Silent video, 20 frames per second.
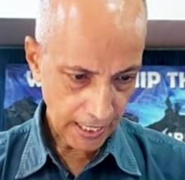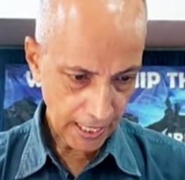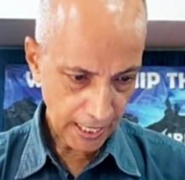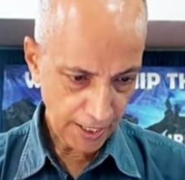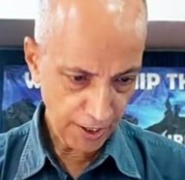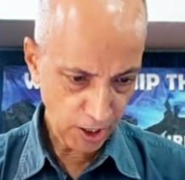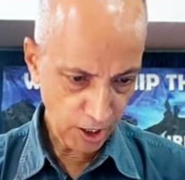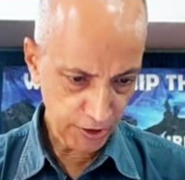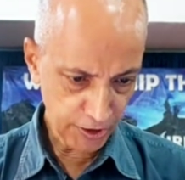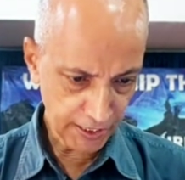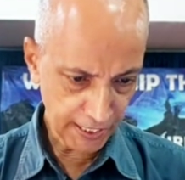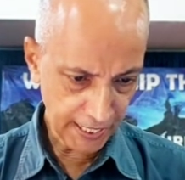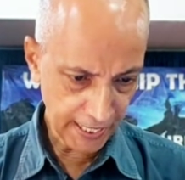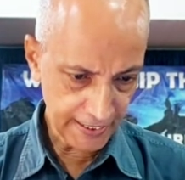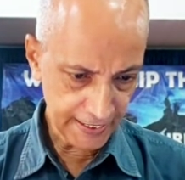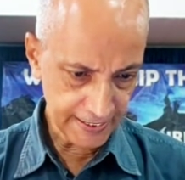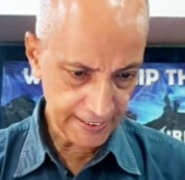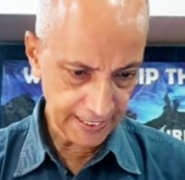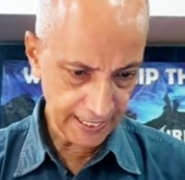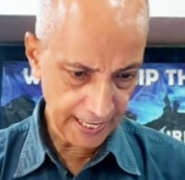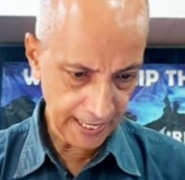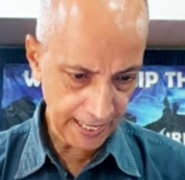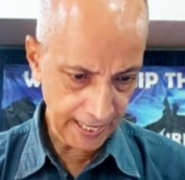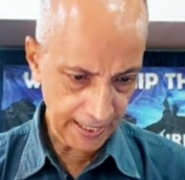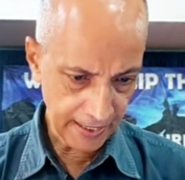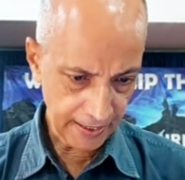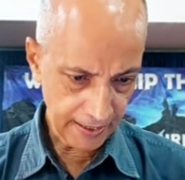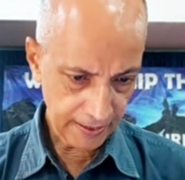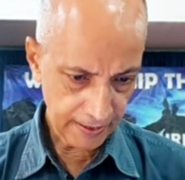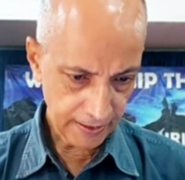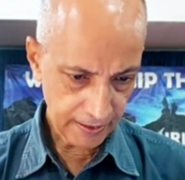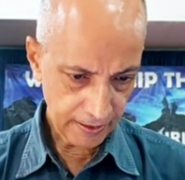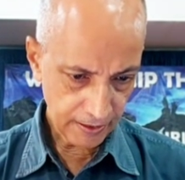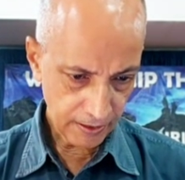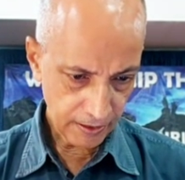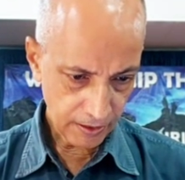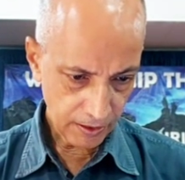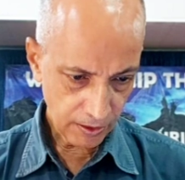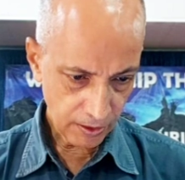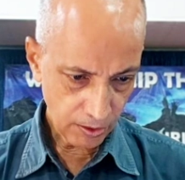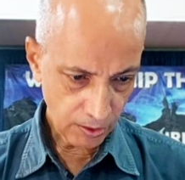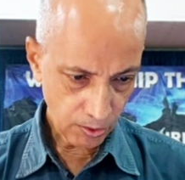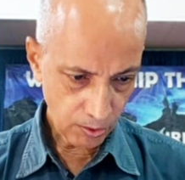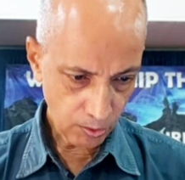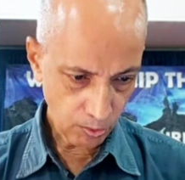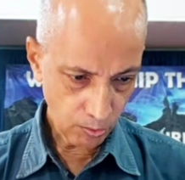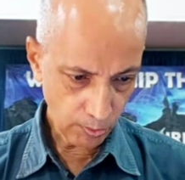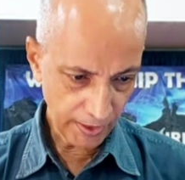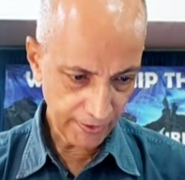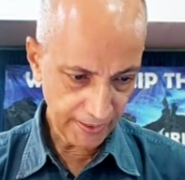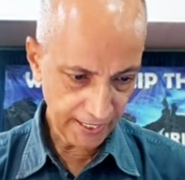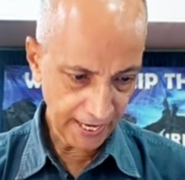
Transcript: And on the next day, when